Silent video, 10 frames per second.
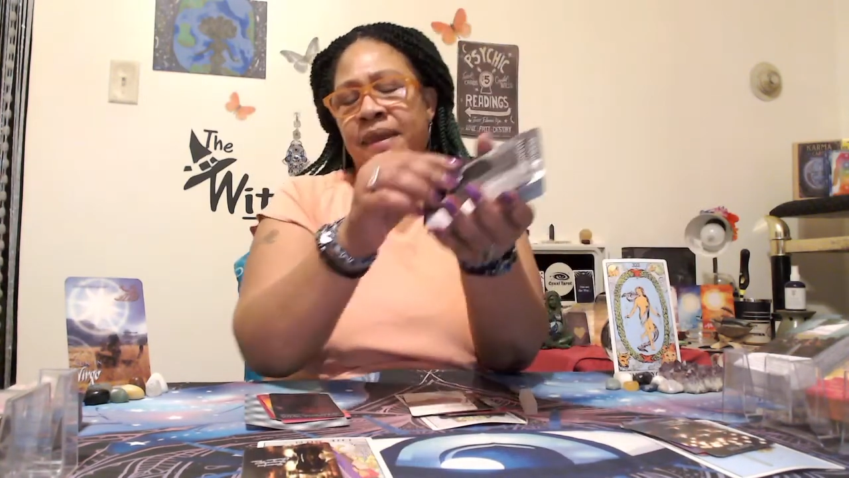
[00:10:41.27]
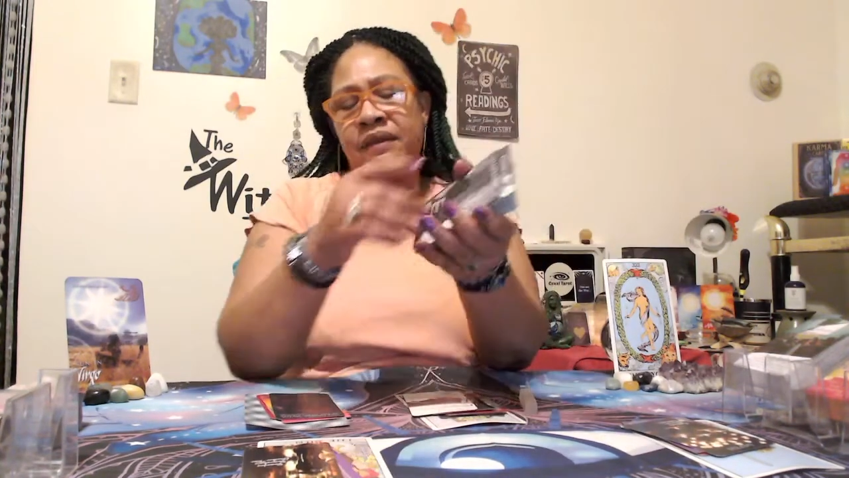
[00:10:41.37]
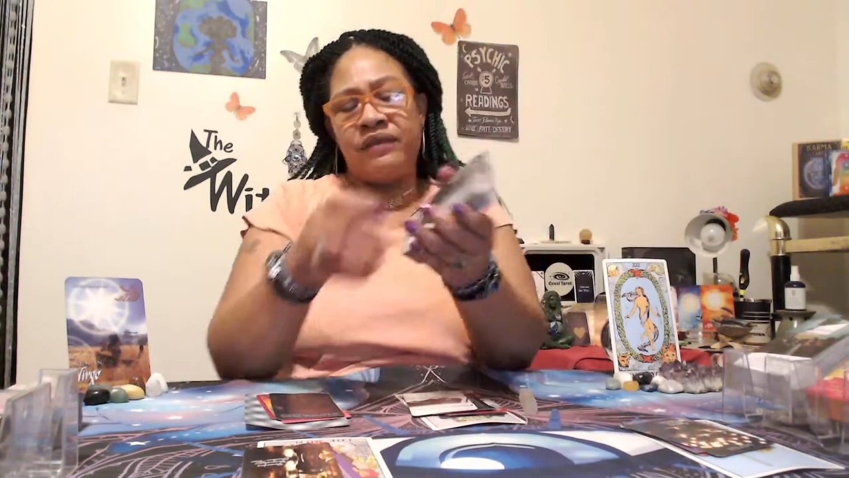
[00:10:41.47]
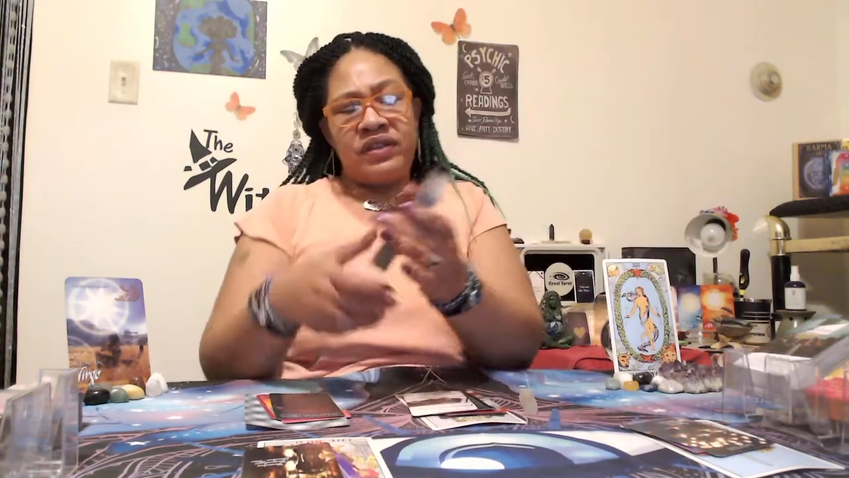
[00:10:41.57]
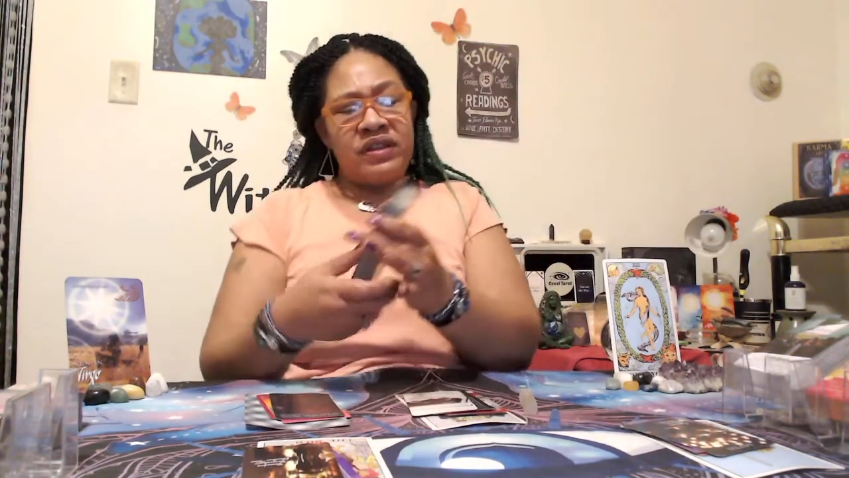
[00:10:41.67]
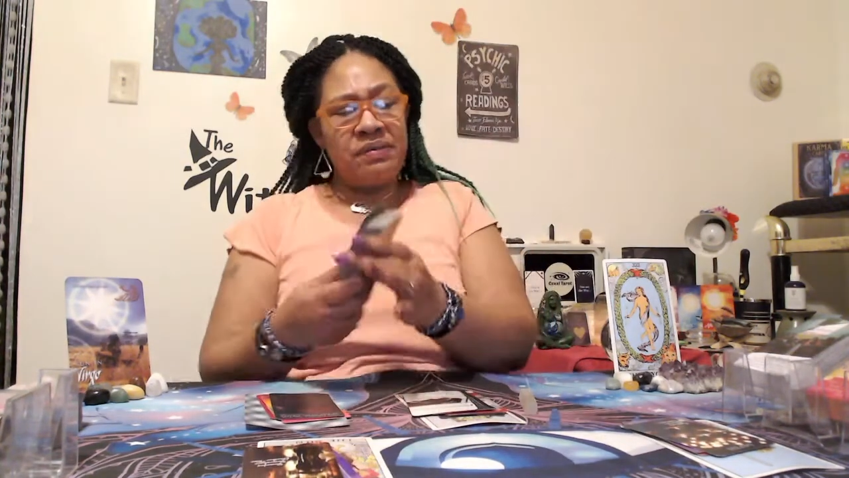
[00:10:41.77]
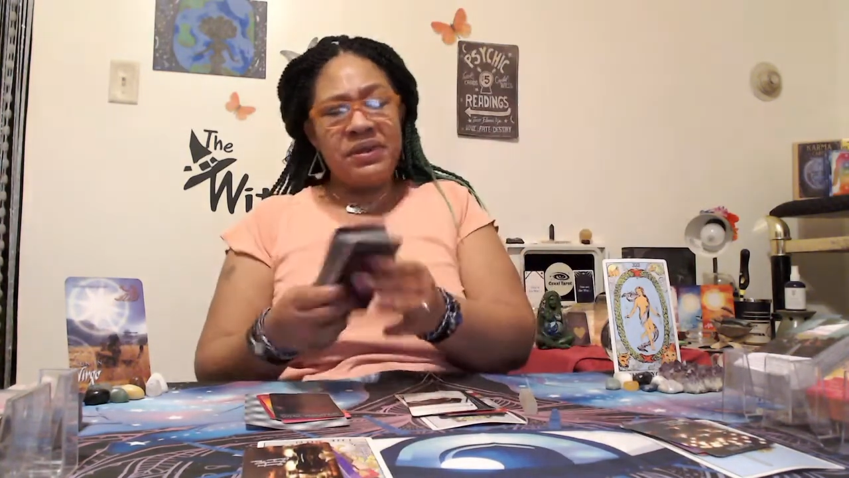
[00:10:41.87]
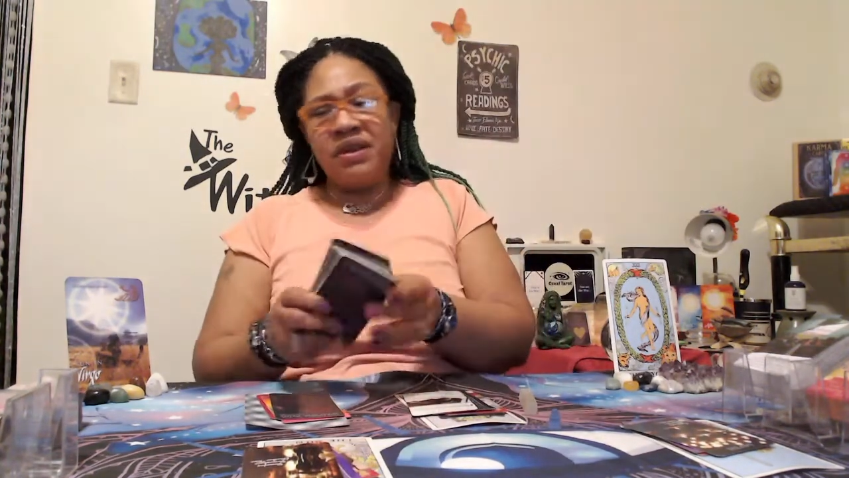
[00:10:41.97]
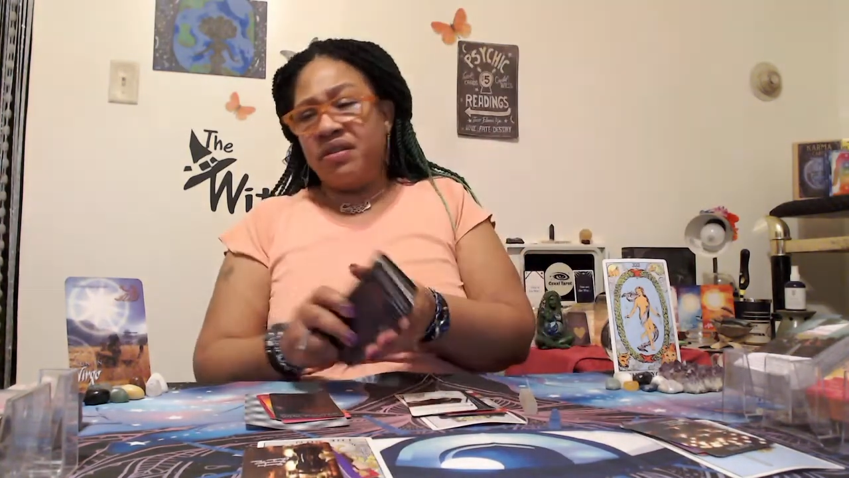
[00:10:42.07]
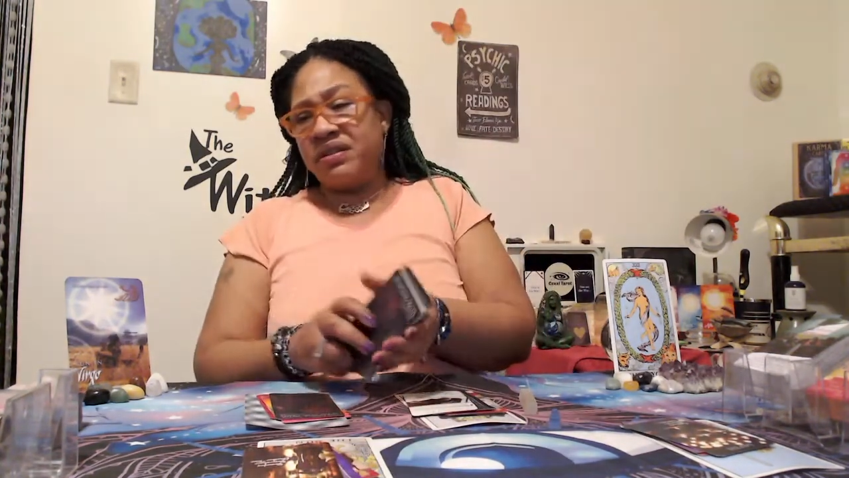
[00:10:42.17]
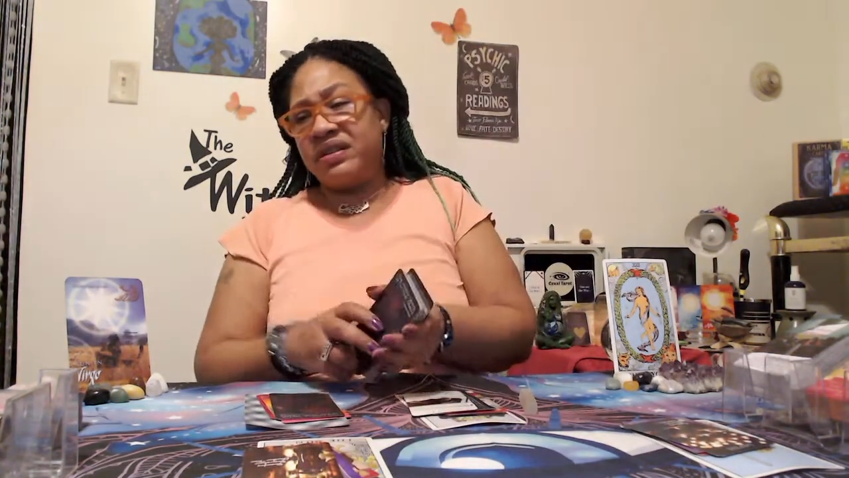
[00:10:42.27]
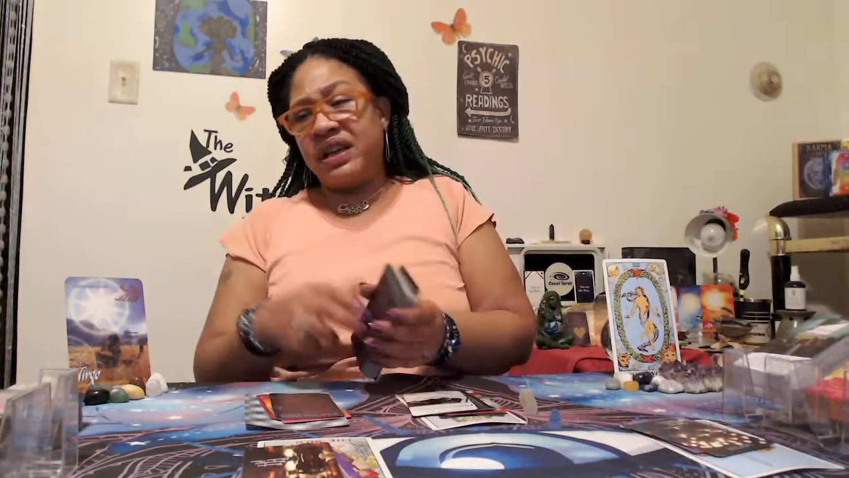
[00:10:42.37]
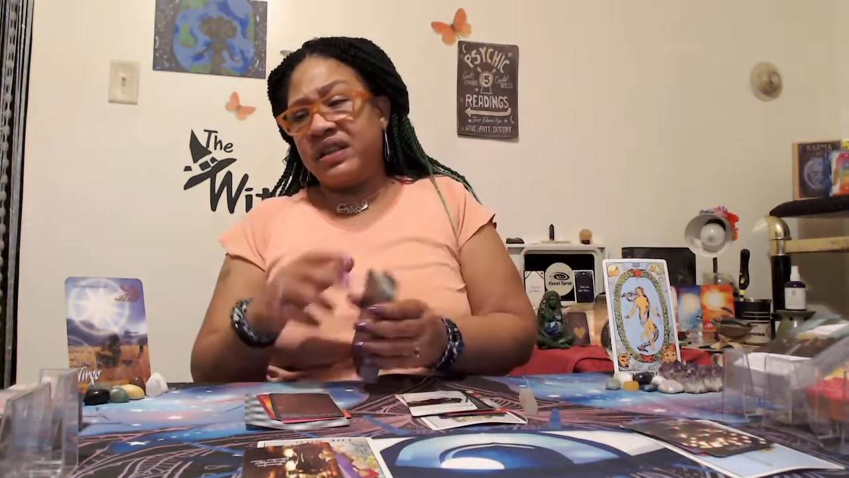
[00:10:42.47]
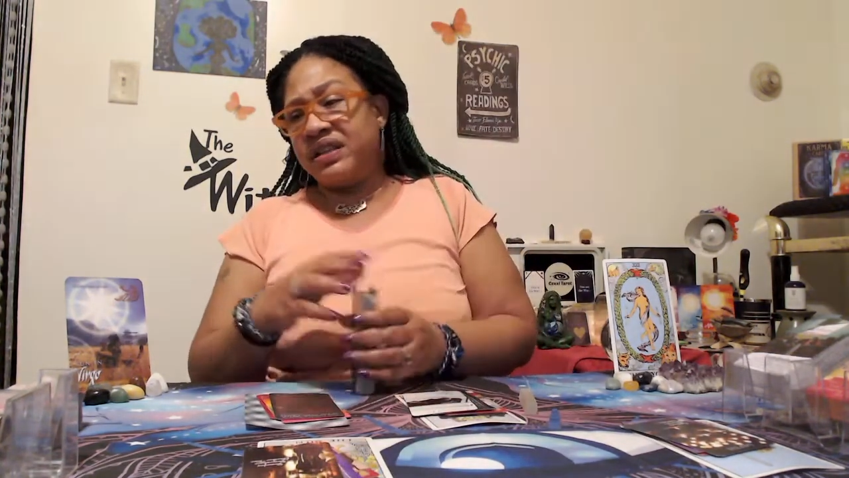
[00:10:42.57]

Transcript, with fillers: For some of y'all, the sex